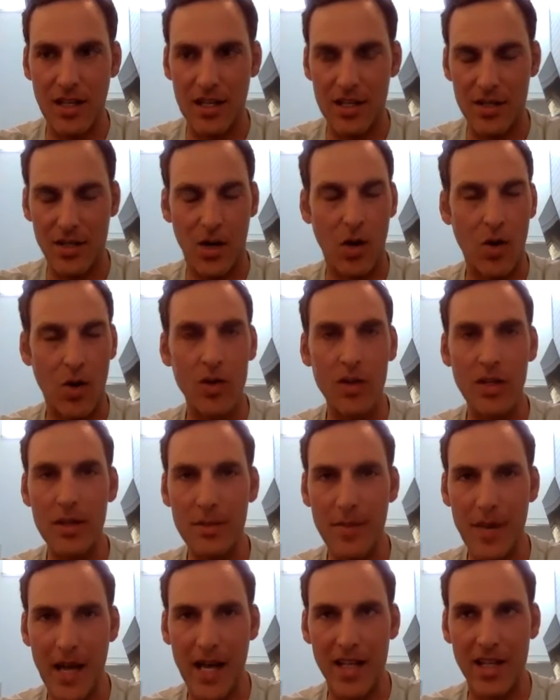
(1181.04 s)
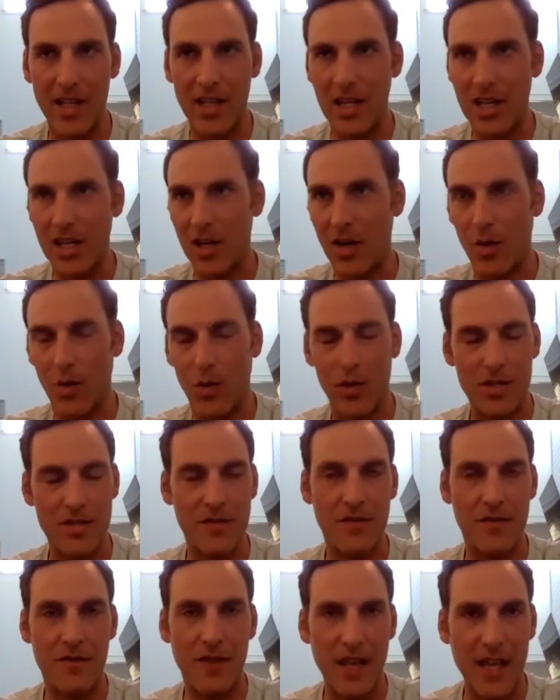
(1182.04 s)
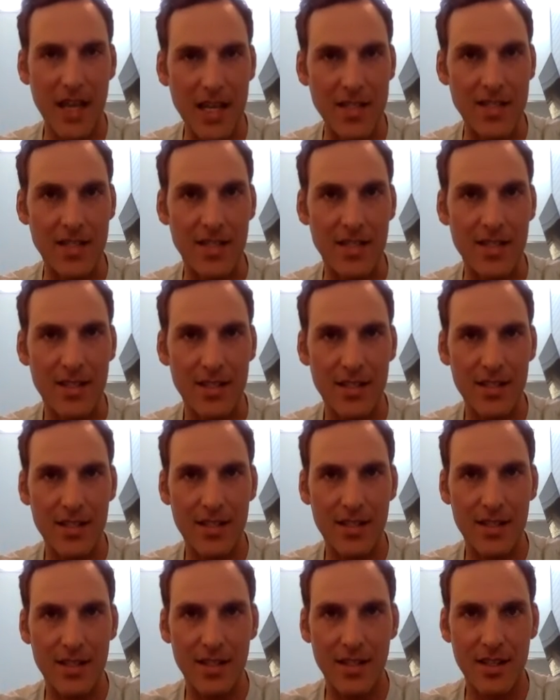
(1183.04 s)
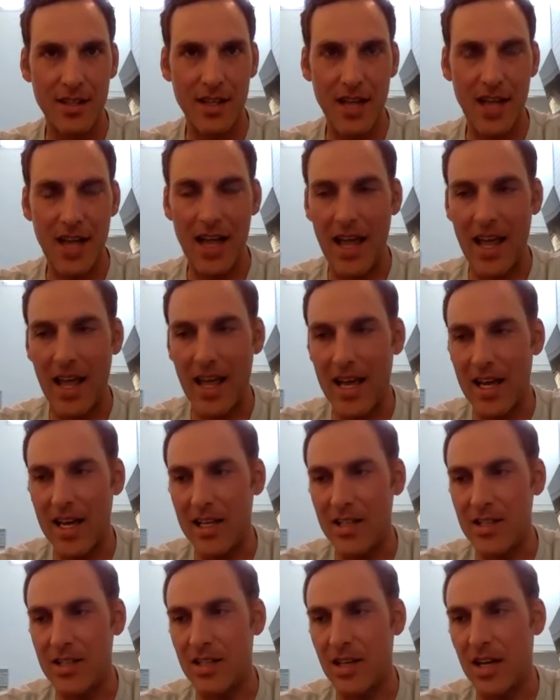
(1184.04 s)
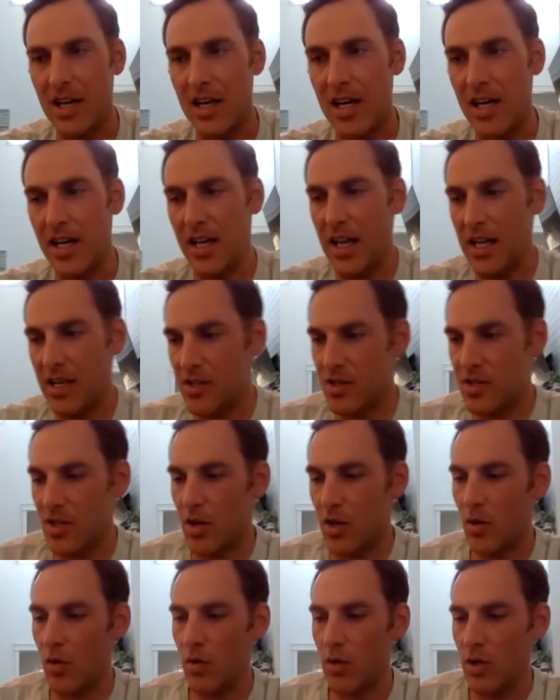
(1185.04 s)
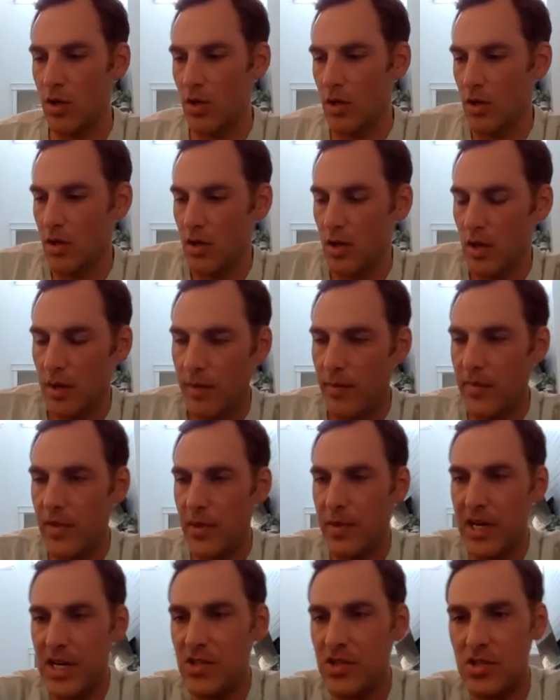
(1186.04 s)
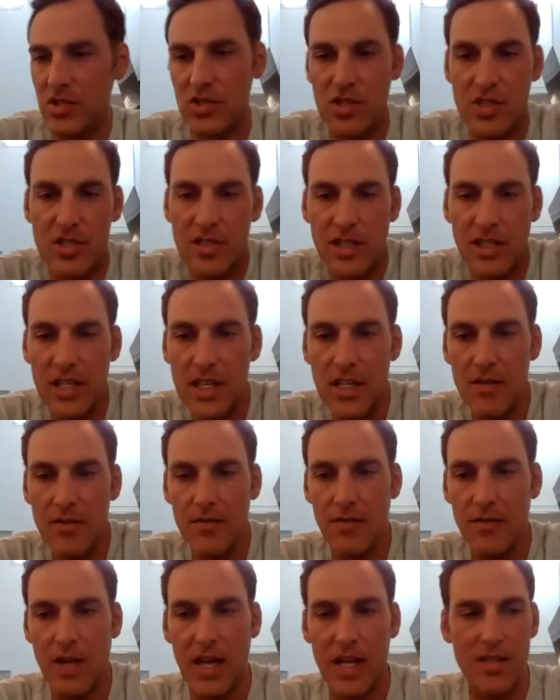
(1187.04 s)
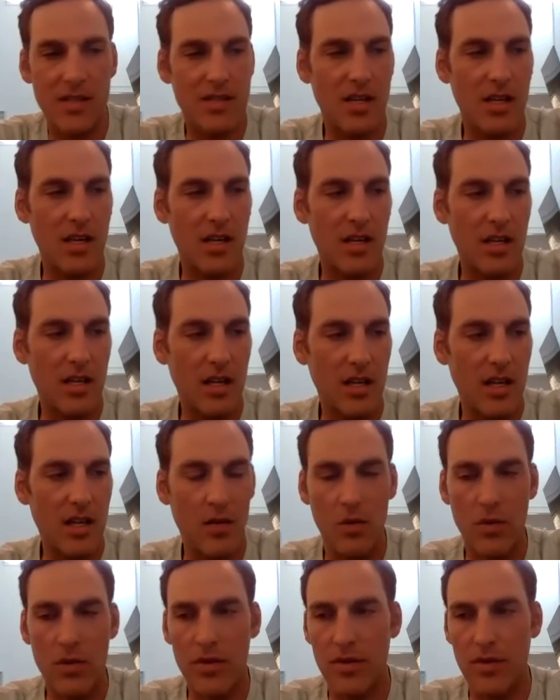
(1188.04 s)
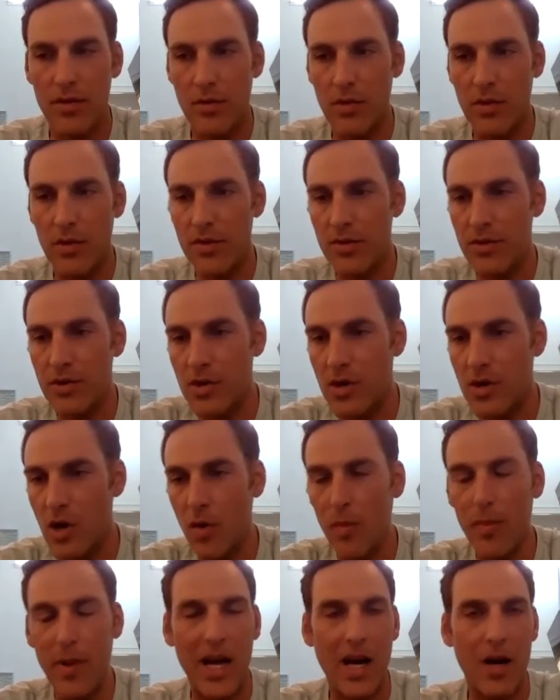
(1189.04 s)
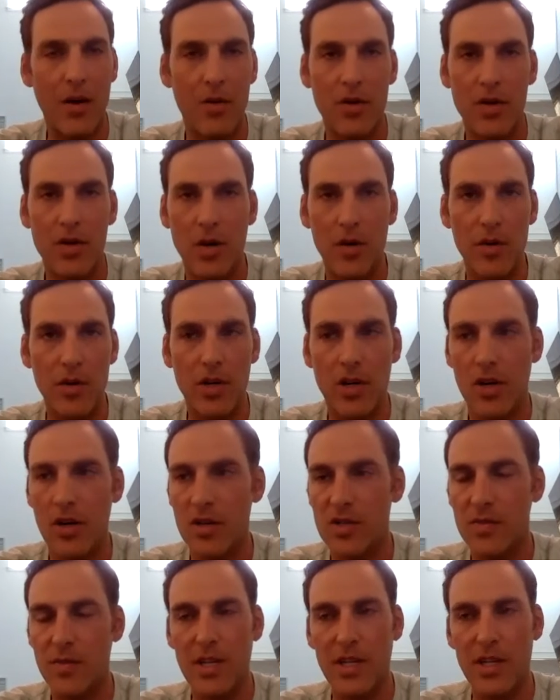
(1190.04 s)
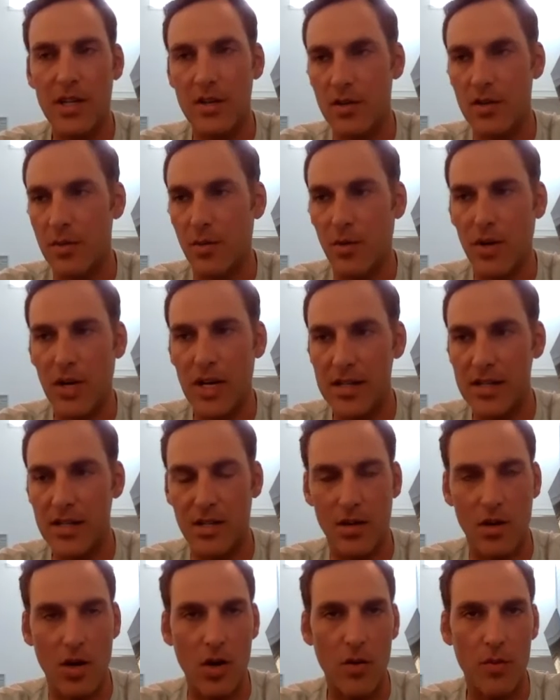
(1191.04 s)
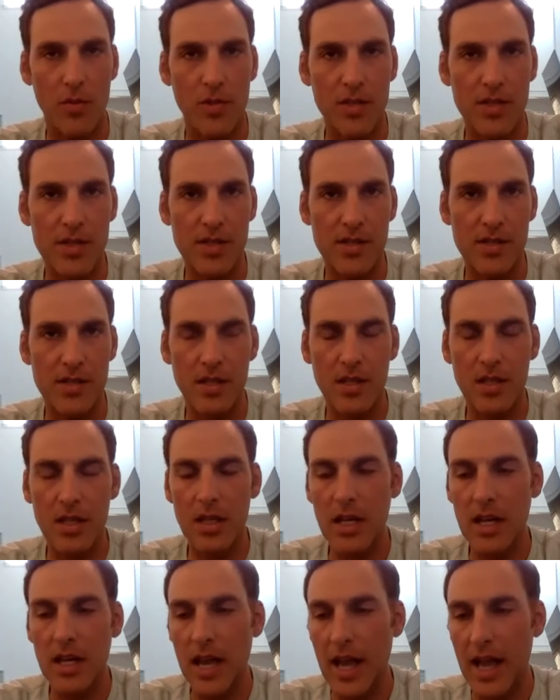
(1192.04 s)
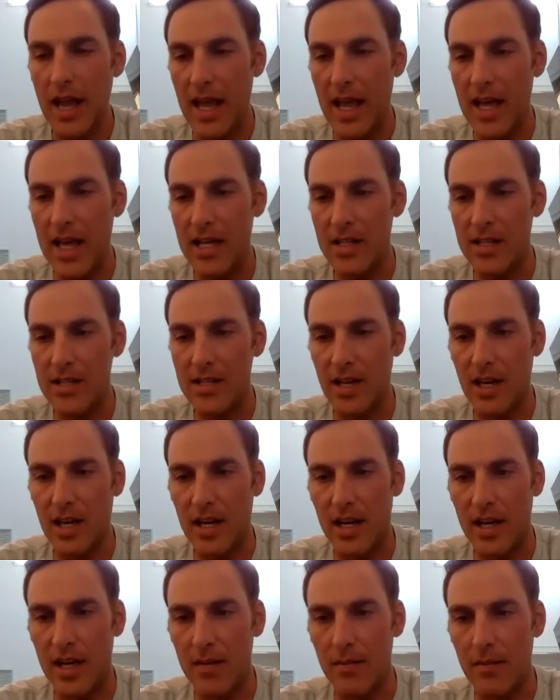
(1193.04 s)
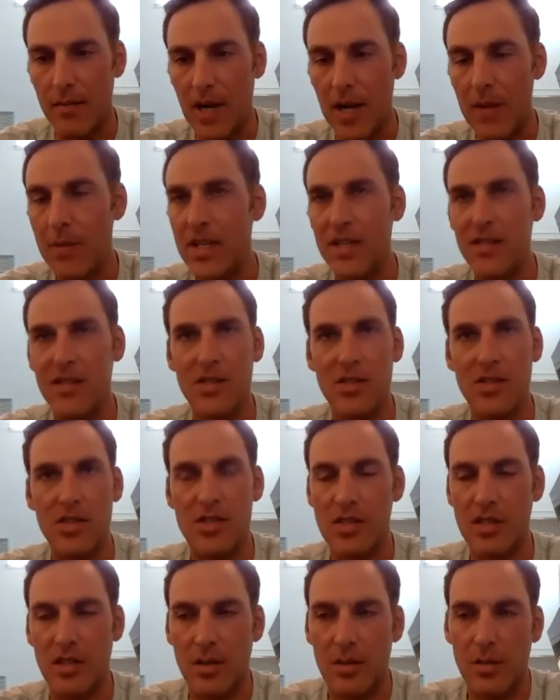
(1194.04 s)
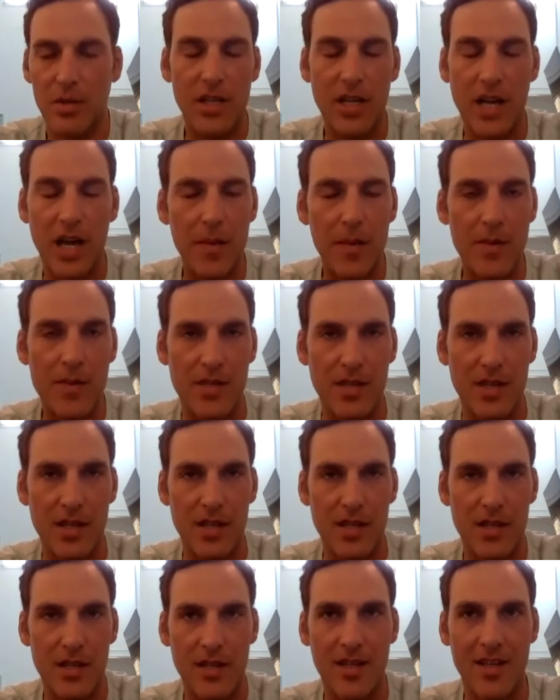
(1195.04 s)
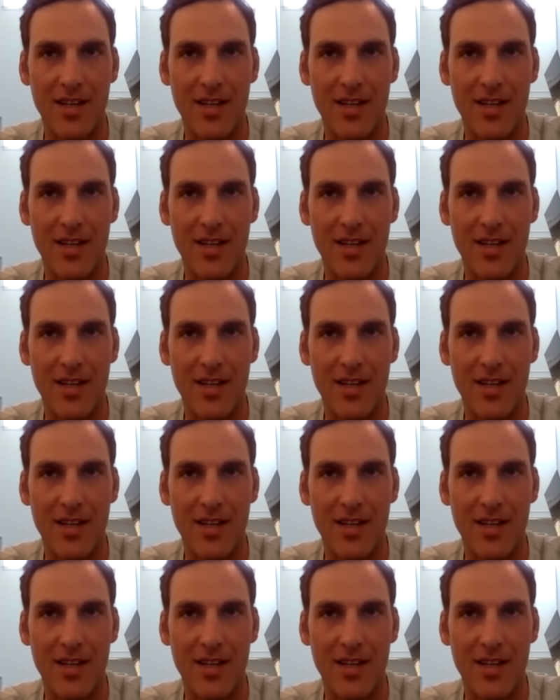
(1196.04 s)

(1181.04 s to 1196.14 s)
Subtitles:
It's only bad luck or it's fate. And so the patients just leave with no power, no encouragement. They're depressed, they're hopeless. And my message is the complete opposite.